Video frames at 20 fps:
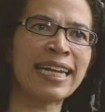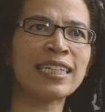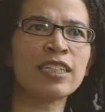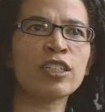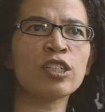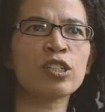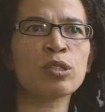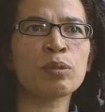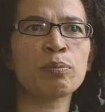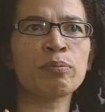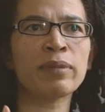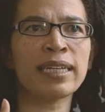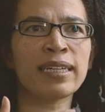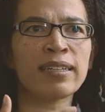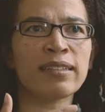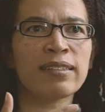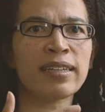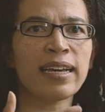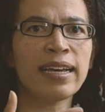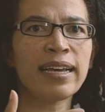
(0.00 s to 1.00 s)
It just
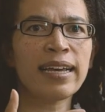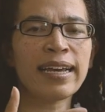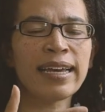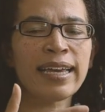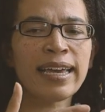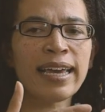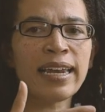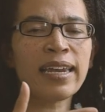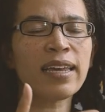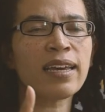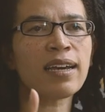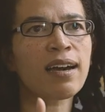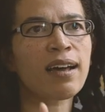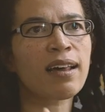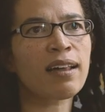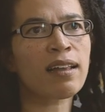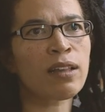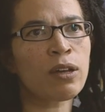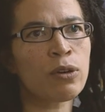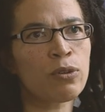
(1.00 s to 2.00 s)
means
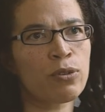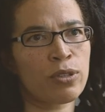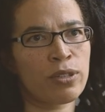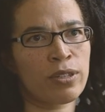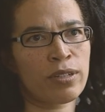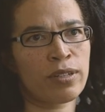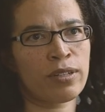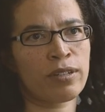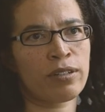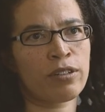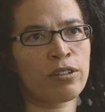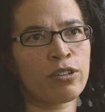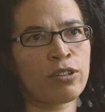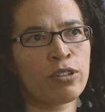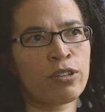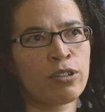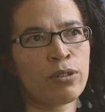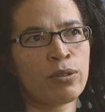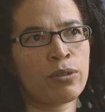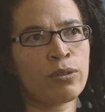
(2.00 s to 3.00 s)
getting closer
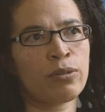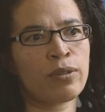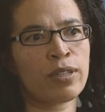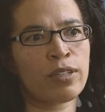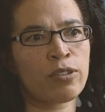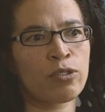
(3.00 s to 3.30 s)
to the